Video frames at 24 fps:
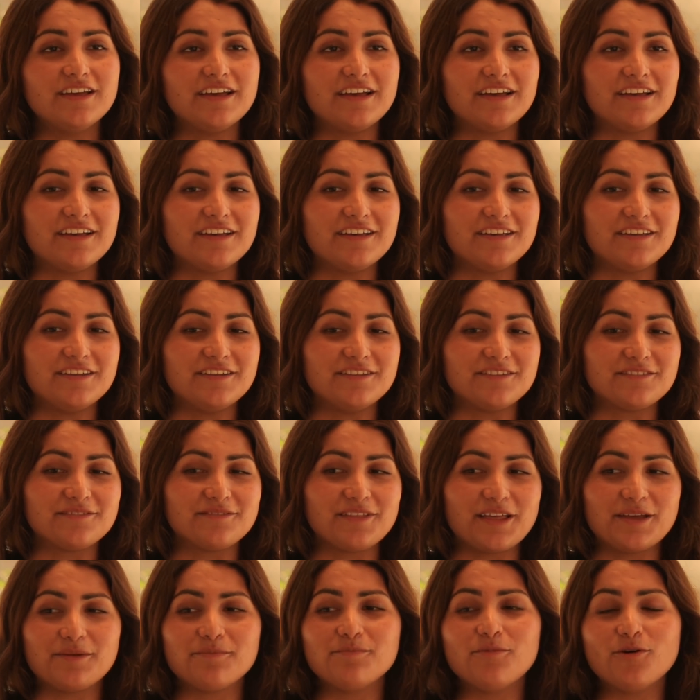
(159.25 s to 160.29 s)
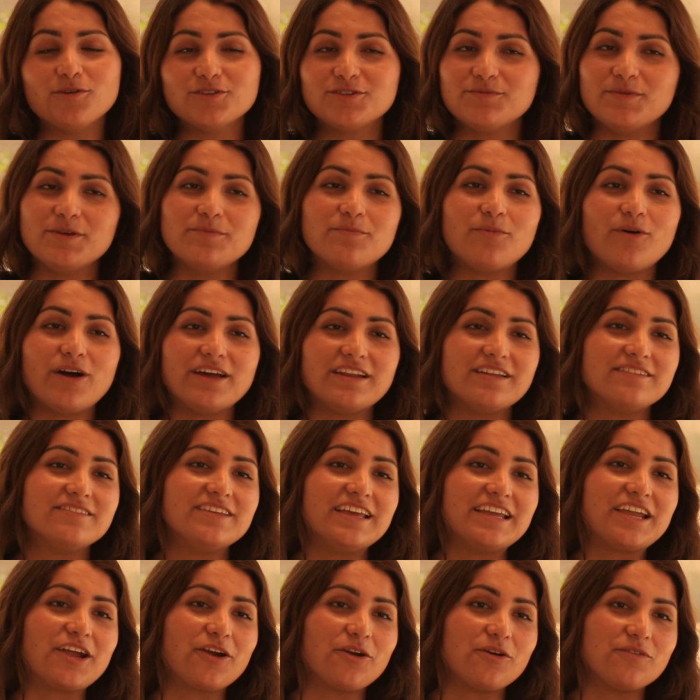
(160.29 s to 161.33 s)
And like most people, I didn't
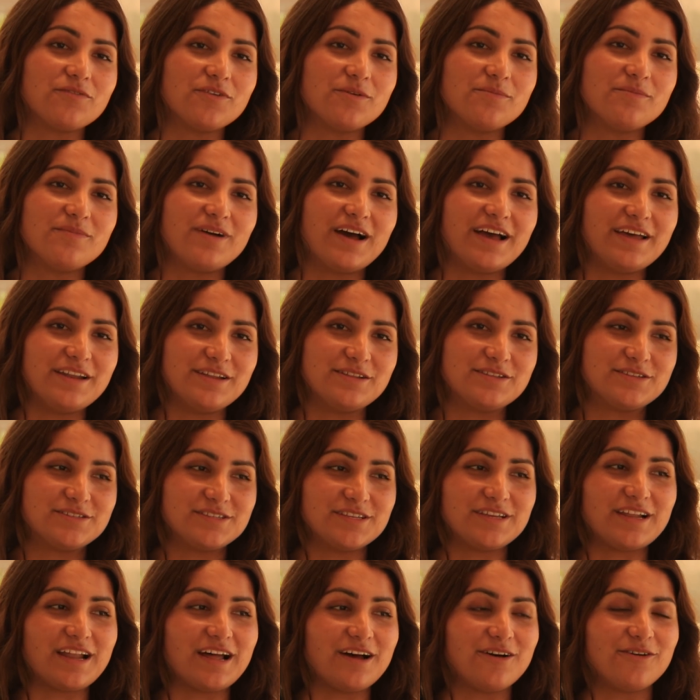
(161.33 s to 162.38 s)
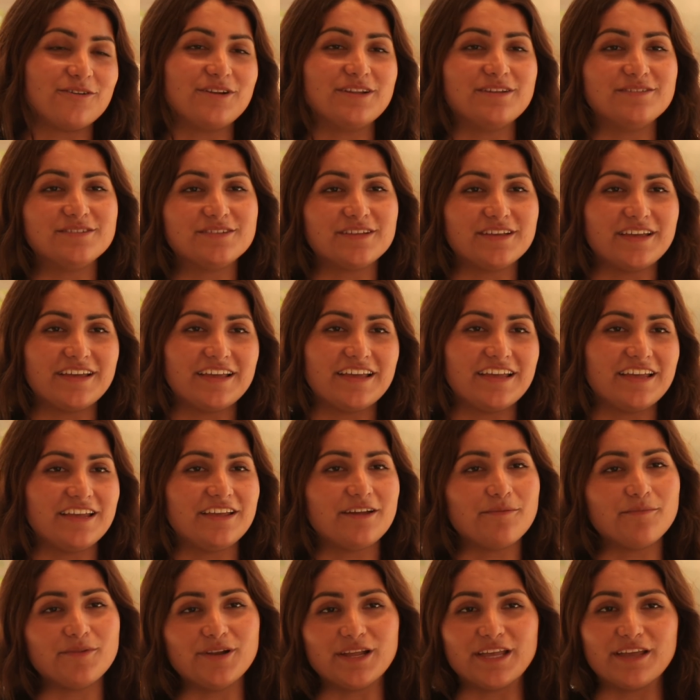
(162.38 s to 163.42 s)
take care of them. I didn't sit out and say, hey,
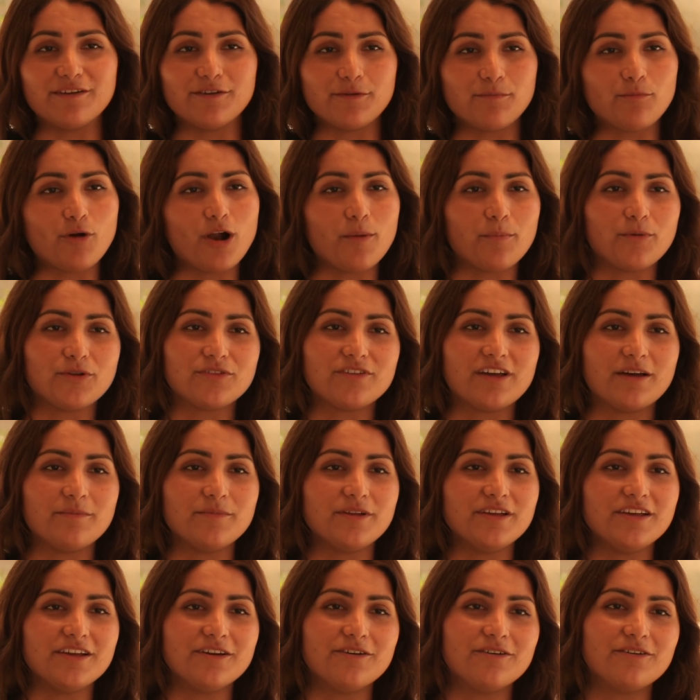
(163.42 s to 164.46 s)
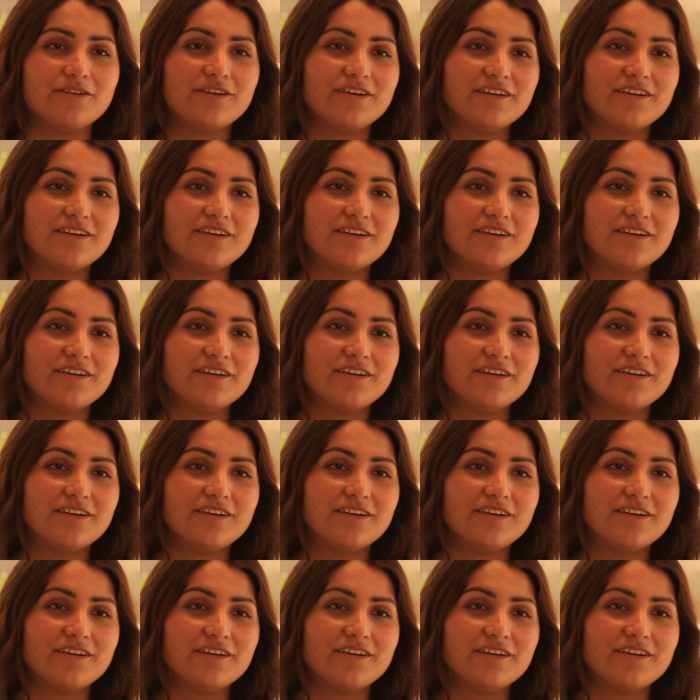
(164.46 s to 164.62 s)
I'm gonna give it proper time to heal.